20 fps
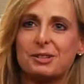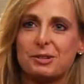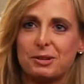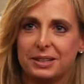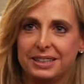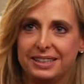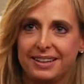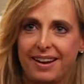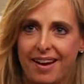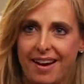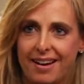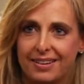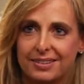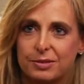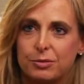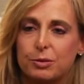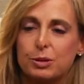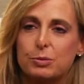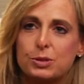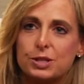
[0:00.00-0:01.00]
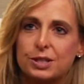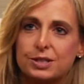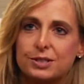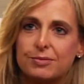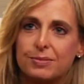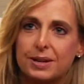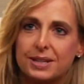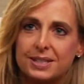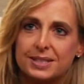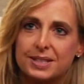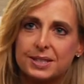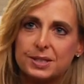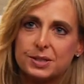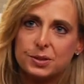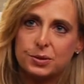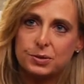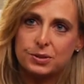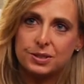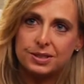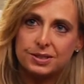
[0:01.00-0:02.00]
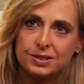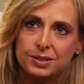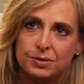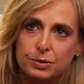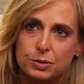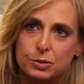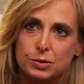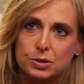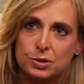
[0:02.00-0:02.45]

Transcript: Doreen Hock, Reproductive Medicine Associates of New